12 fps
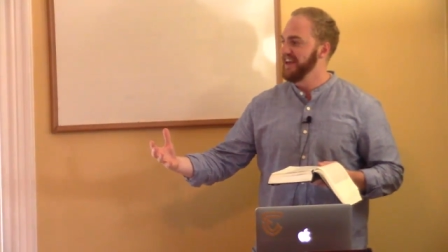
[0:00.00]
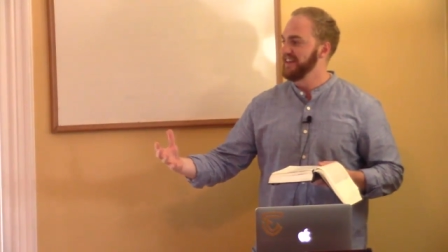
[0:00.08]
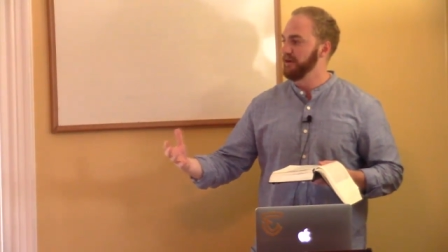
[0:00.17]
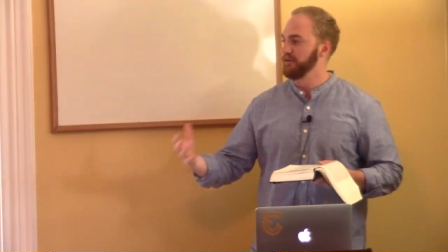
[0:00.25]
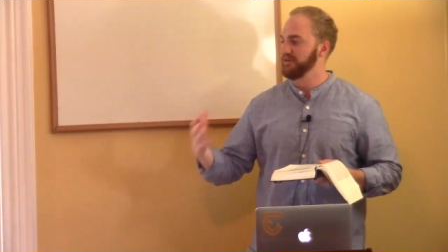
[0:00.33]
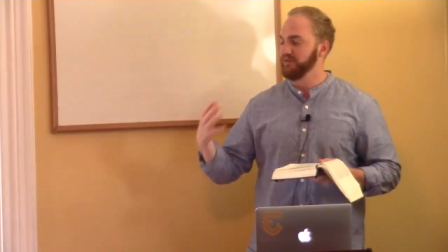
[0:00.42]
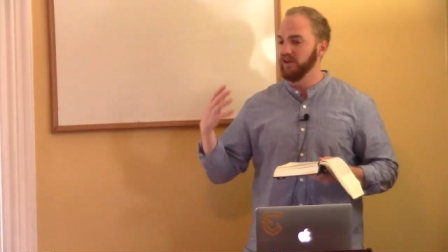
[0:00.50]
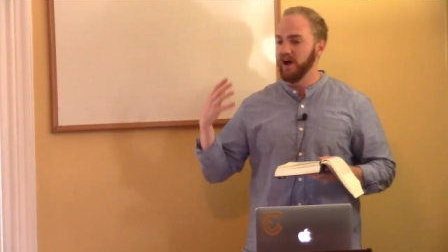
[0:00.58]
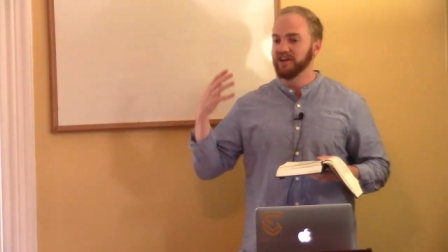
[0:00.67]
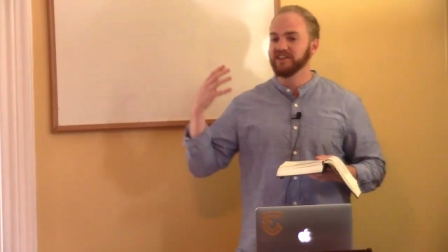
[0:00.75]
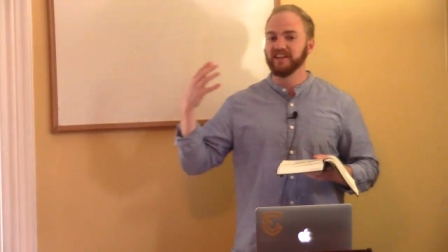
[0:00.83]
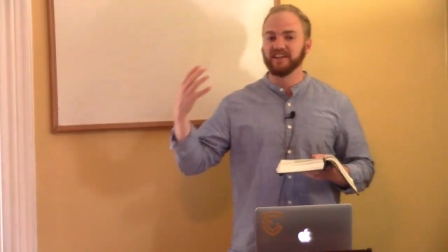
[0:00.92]
that was
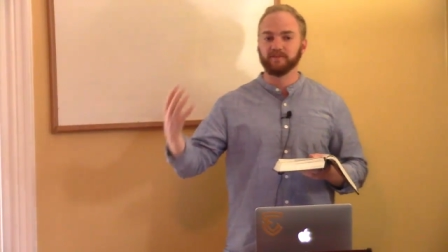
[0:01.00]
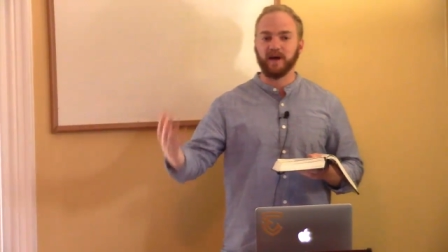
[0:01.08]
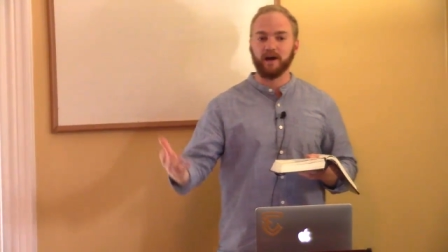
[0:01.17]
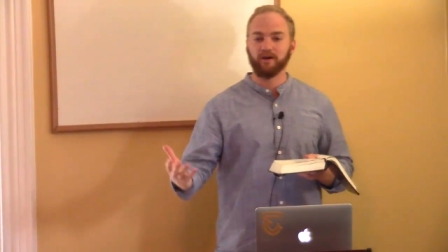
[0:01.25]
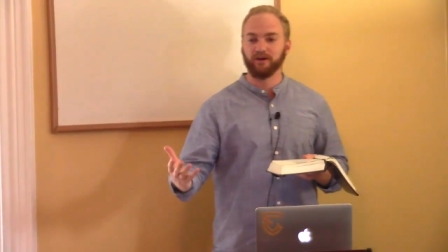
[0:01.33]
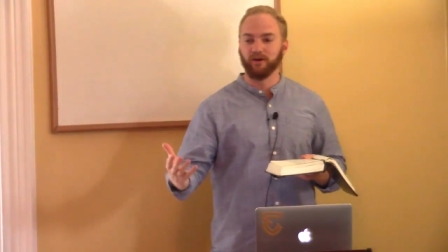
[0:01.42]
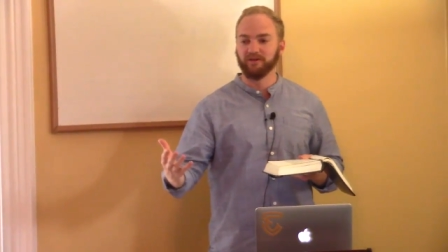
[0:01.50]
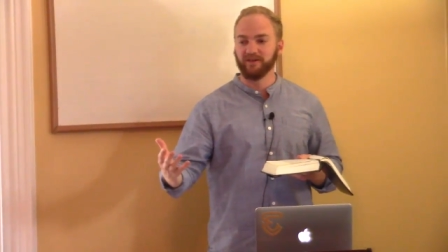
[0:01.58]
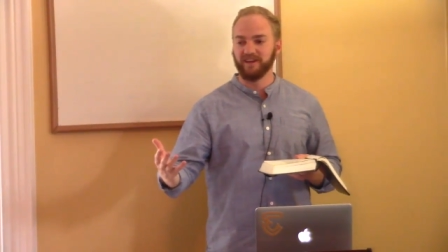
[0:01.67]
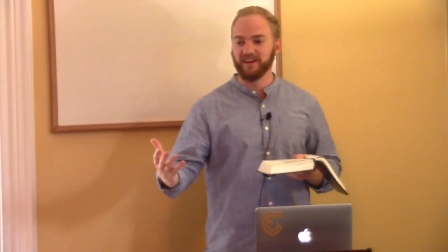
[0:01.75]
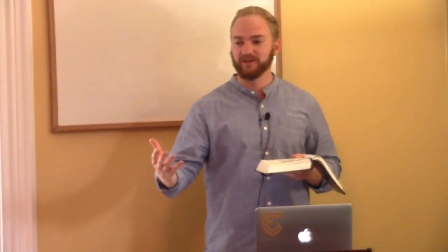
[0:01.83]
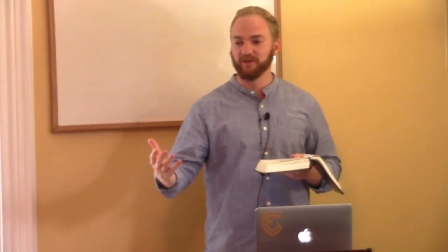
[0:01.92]
flaunting his power over
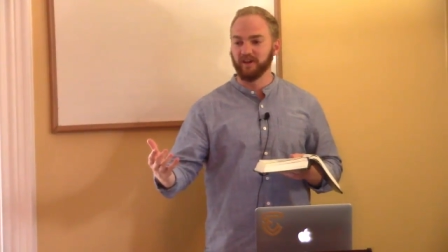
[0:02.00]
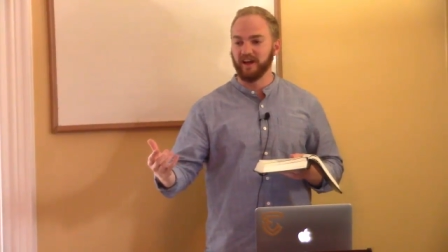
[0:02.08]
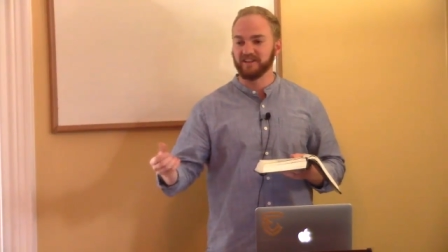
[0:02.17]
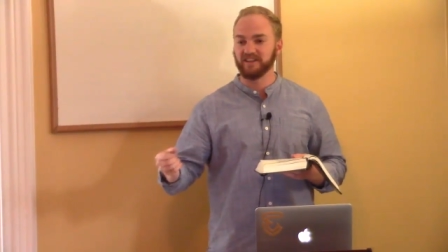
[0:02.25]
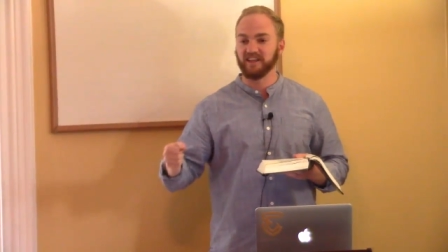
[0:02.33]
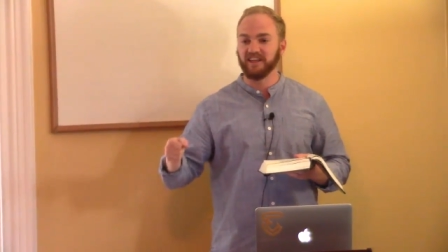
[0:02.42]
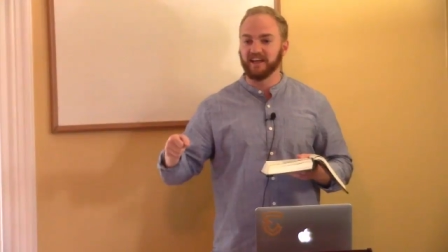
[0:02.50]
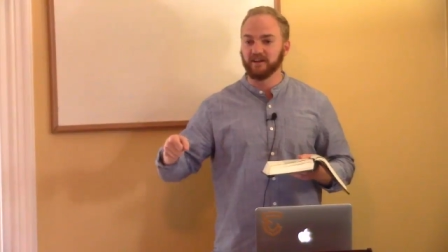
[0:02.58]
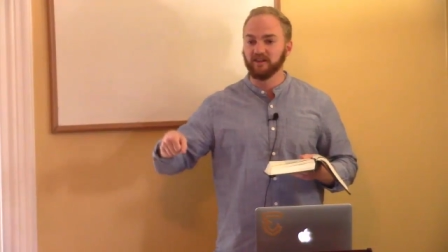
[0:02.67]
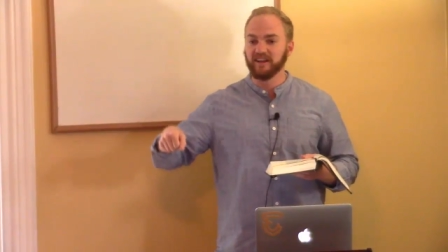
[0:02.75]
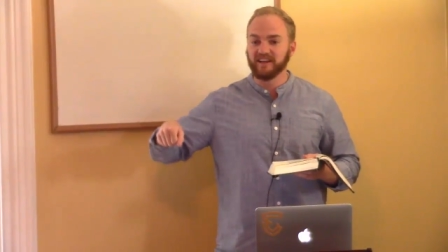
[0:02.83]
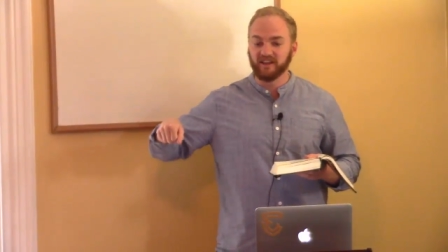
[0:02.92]
the Israelites and he had
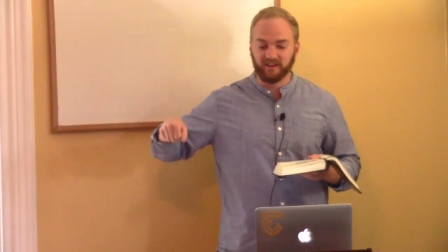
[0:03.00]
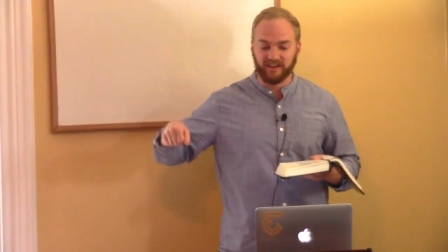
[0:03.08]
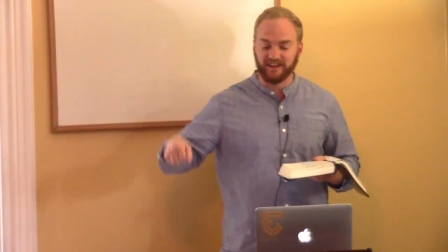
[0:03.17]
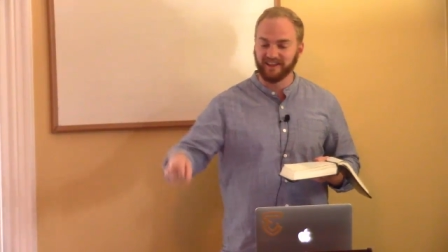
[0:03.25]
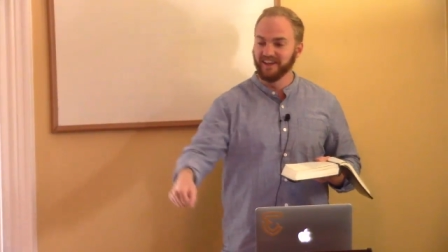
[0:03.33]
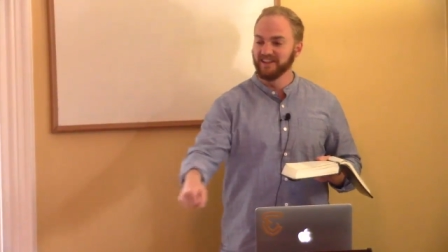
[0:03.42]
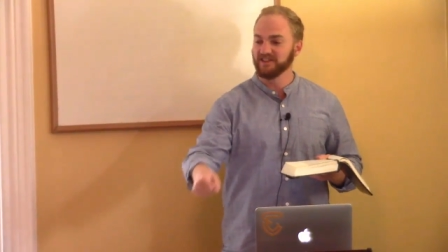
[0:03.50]
literally